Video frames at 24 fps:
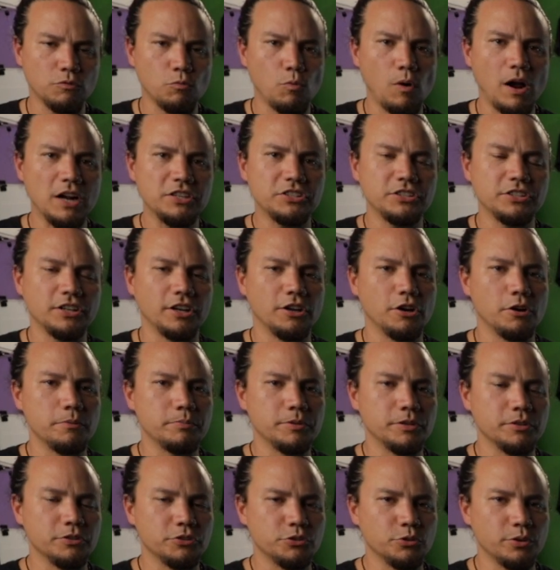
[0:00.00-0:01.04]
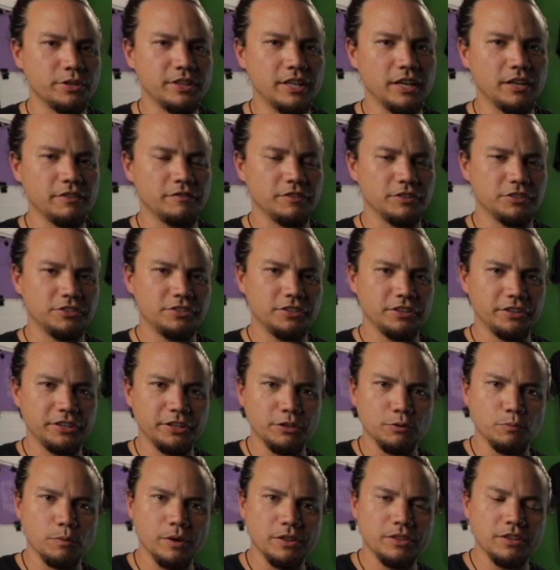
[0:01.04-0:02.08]
for watching. I hope you enjoyed that. If you're still
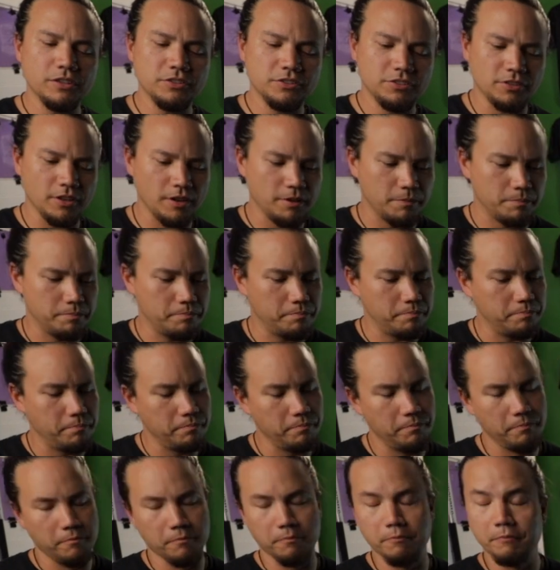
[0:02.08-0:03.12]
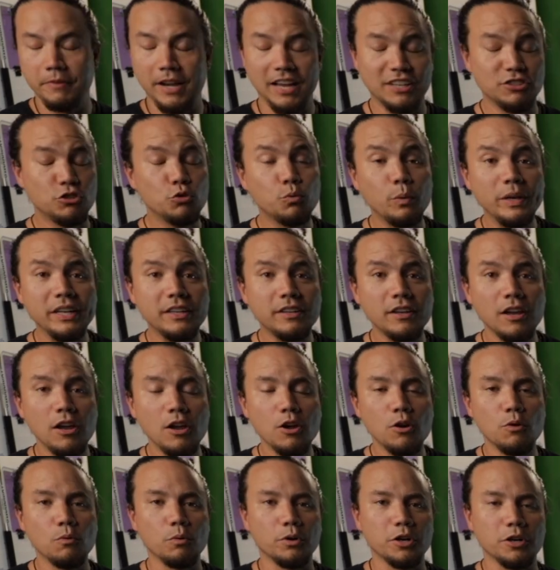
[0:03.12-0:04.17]
here with us, next week
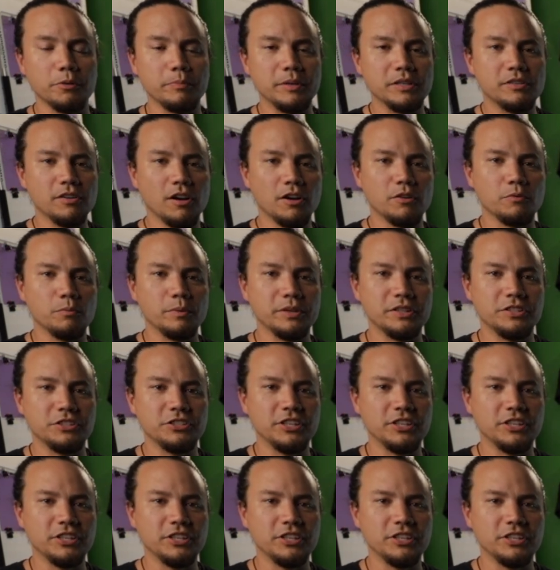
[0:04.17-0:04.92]
we're going to be talking with